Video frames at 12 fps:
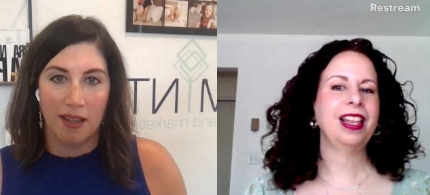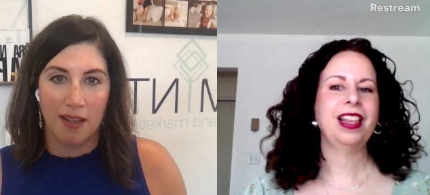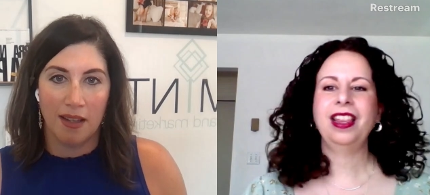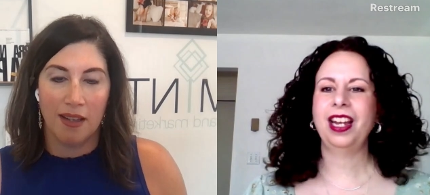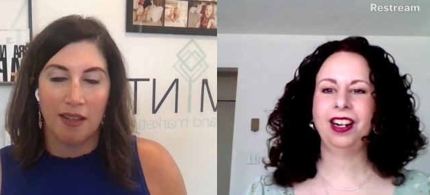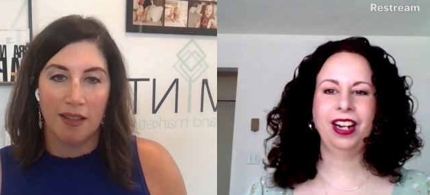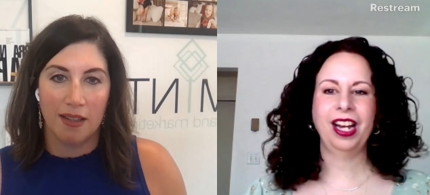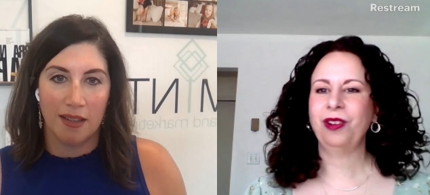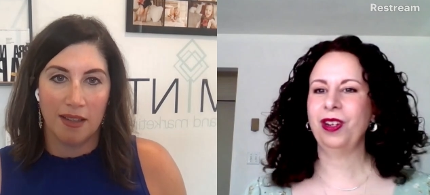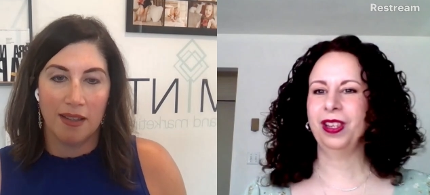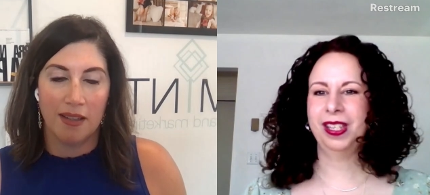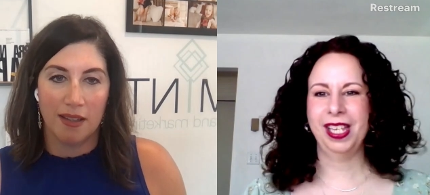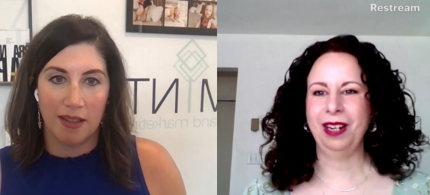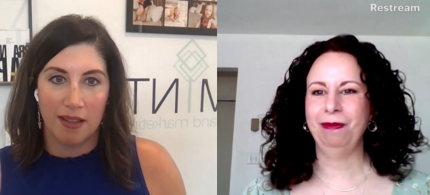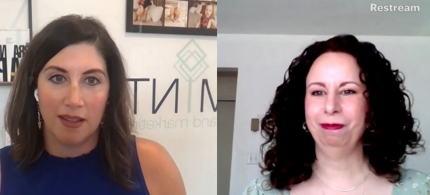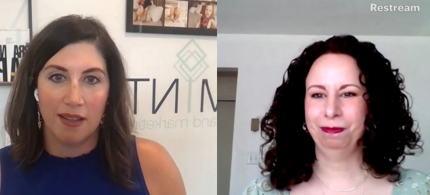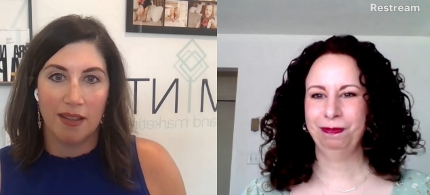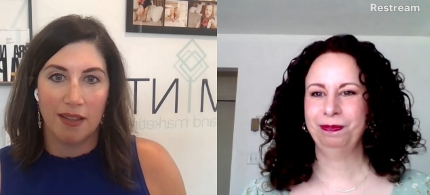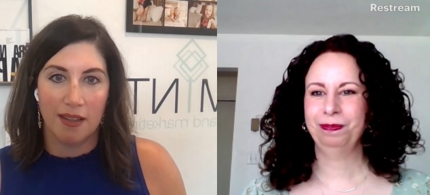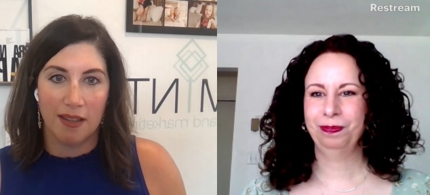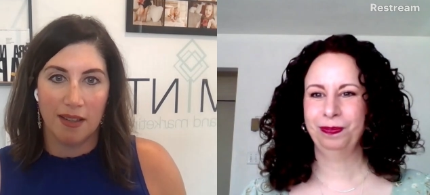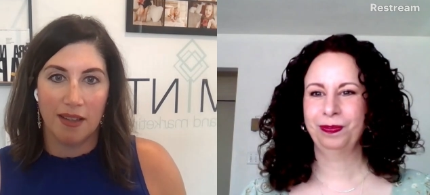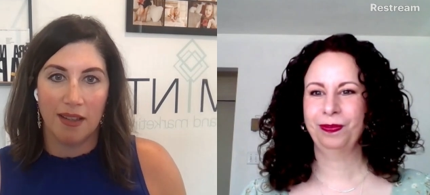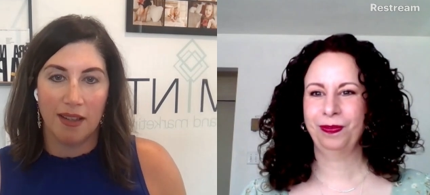Speaker 1: they're not all the same.
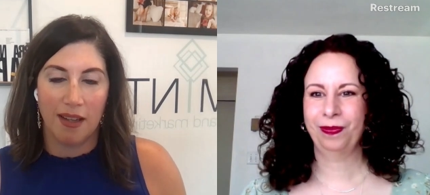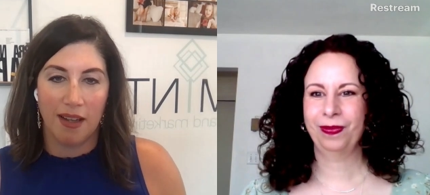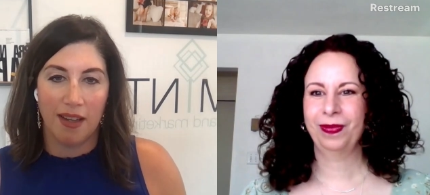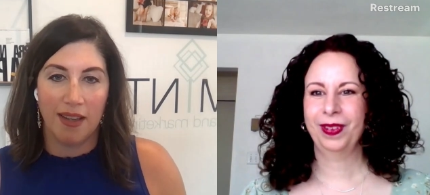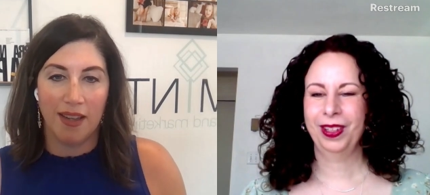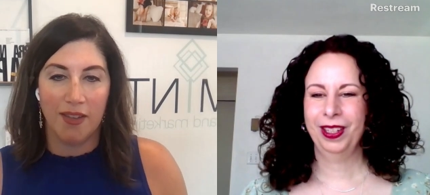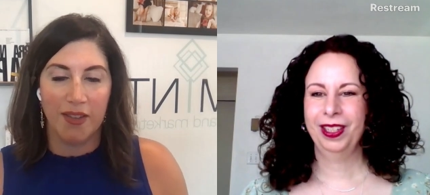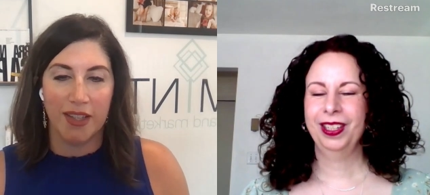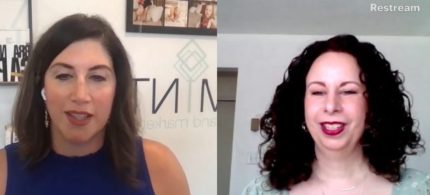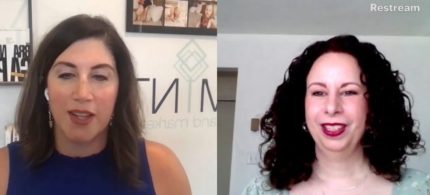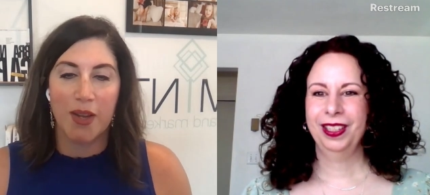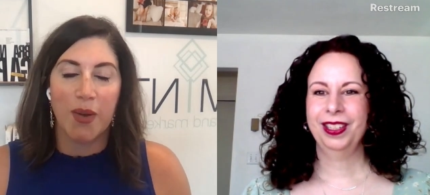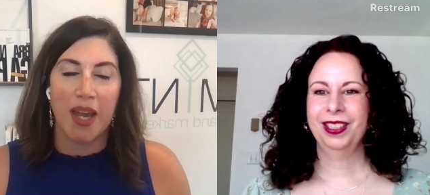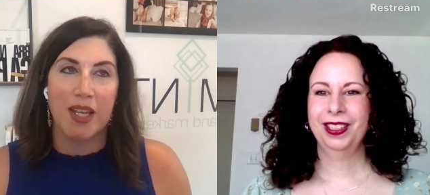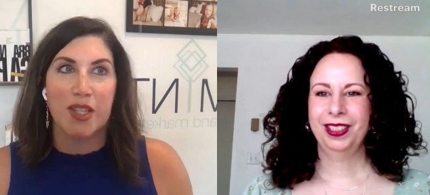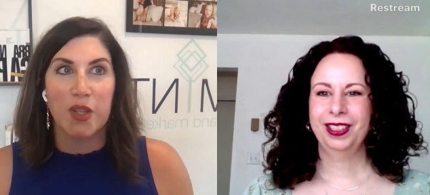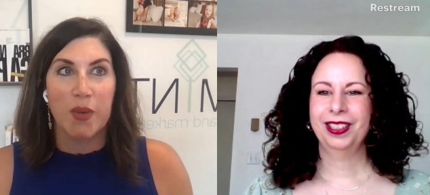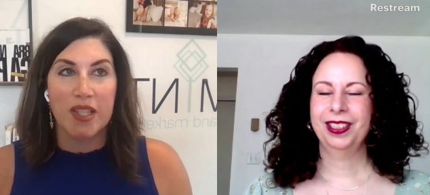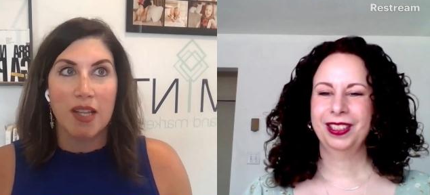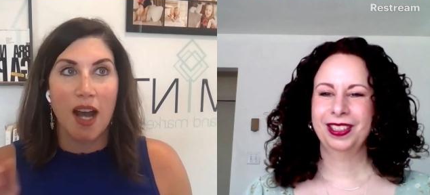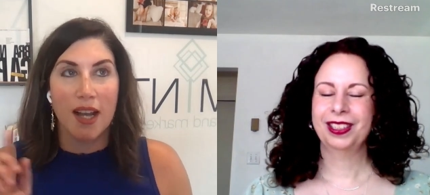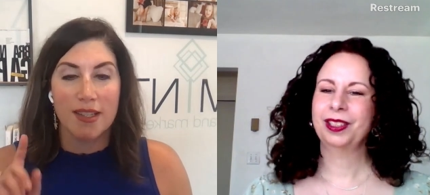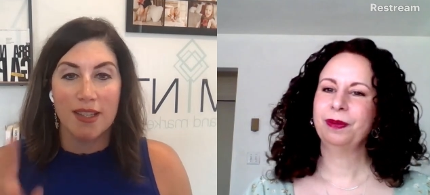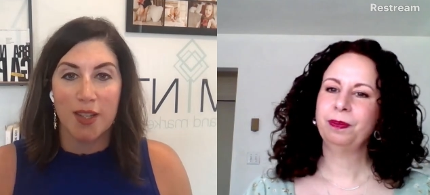
Speaker 2: I love it. Okay, so we
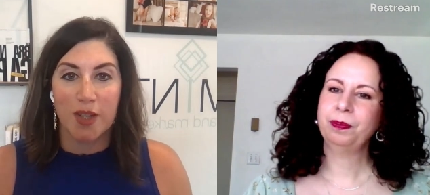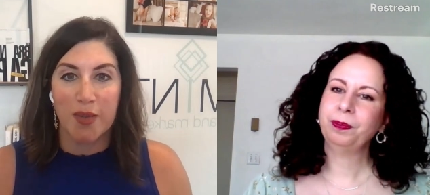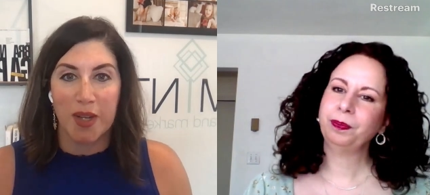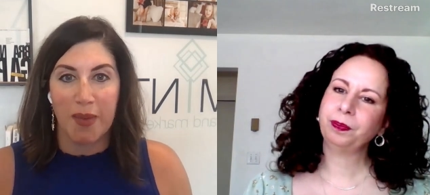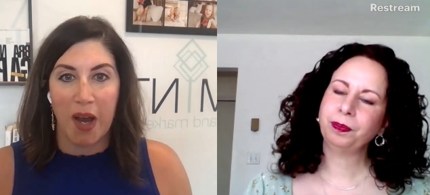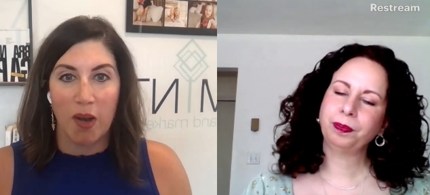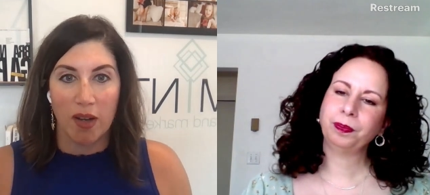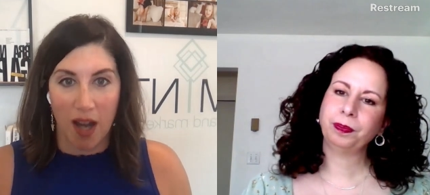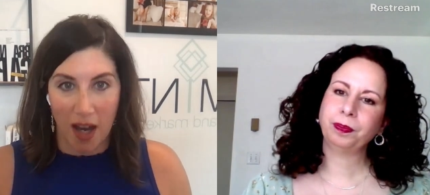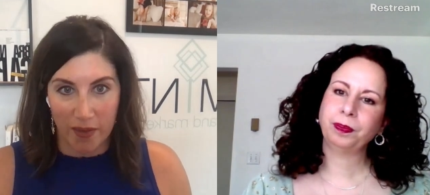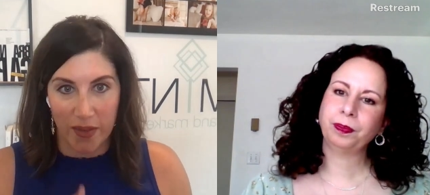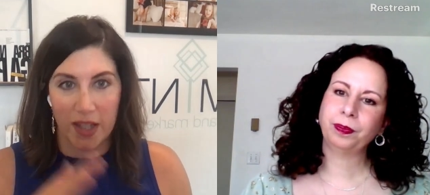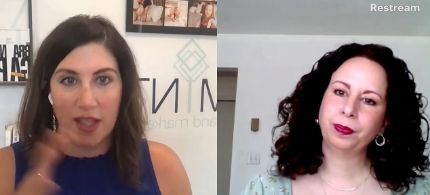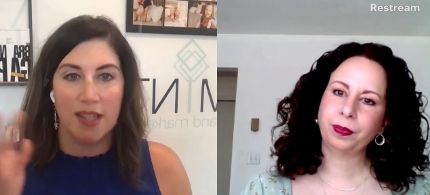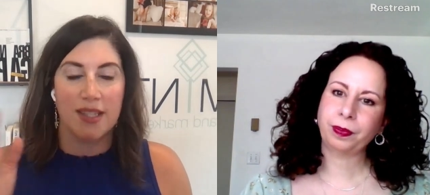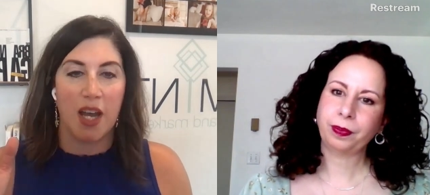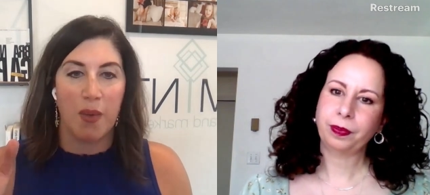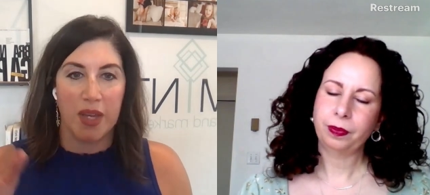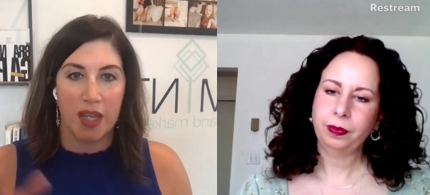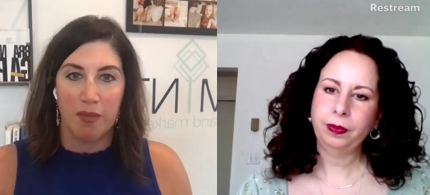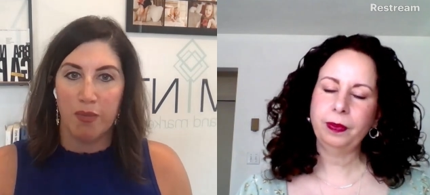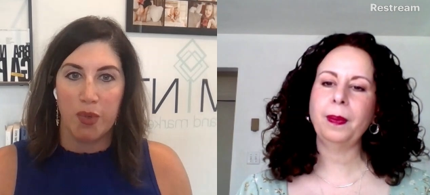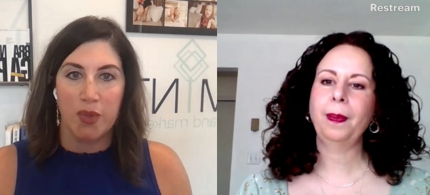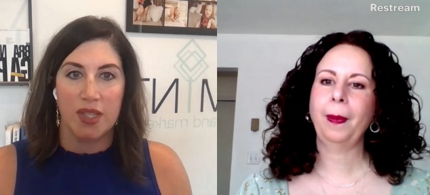talked a little bit about confidence, how we
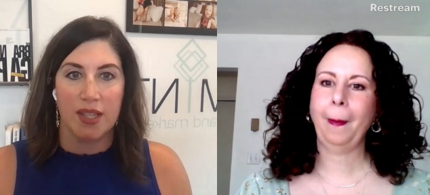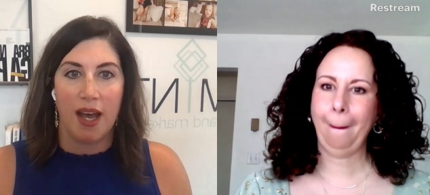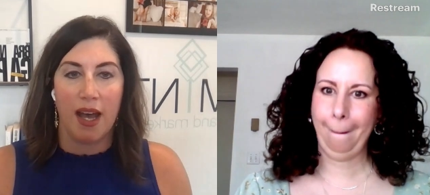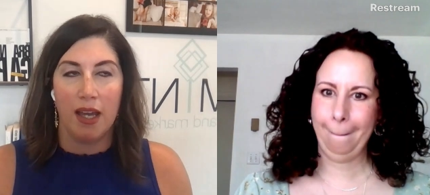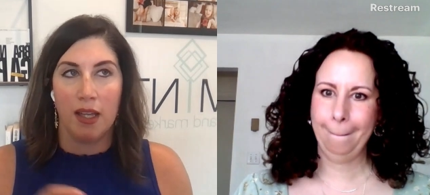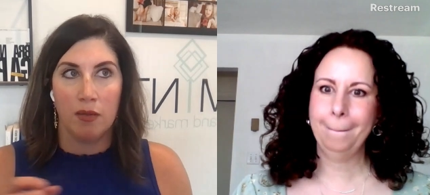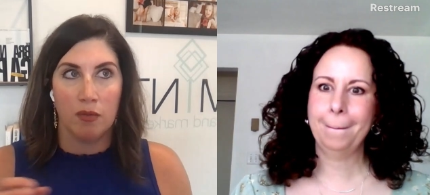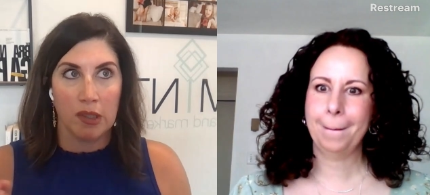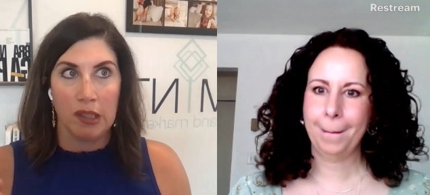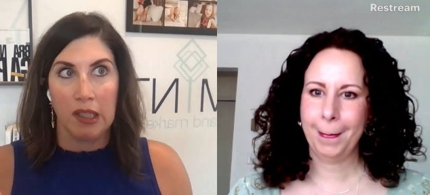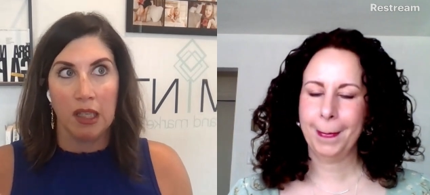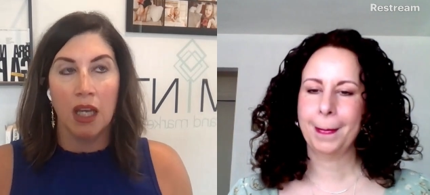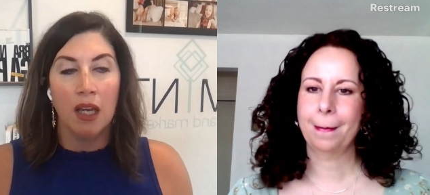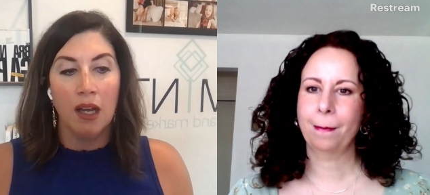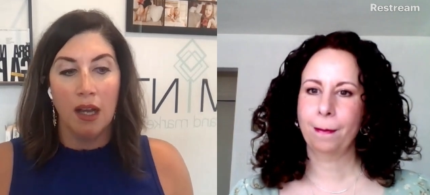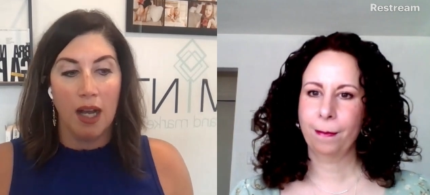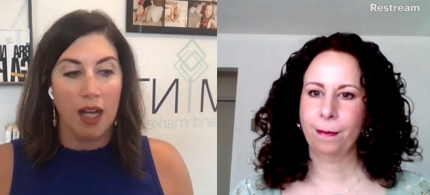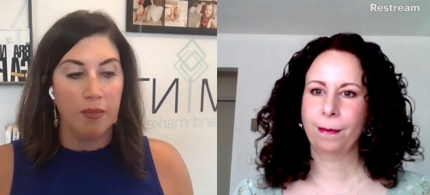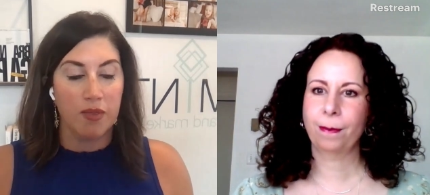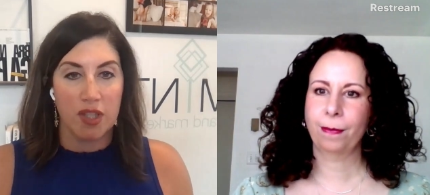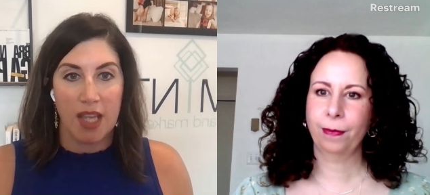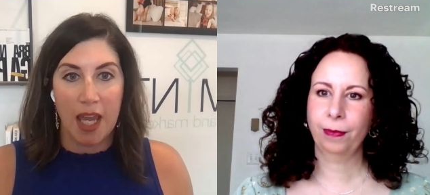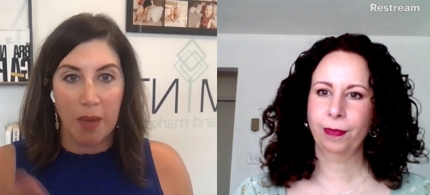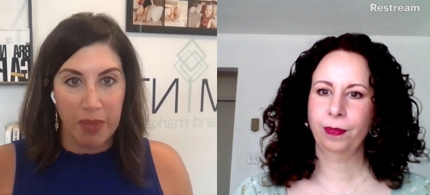can boost that, and really um,
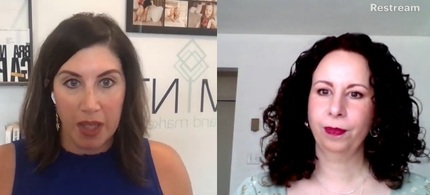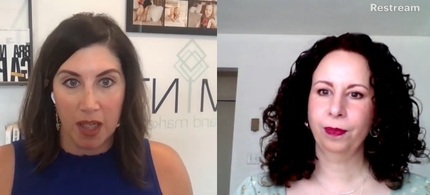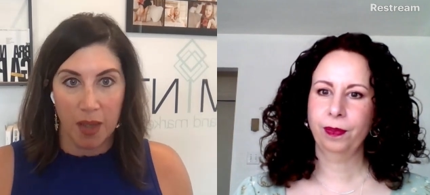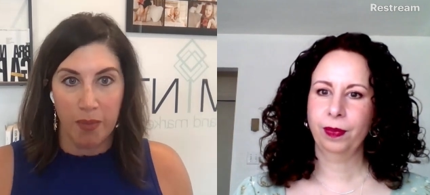just amping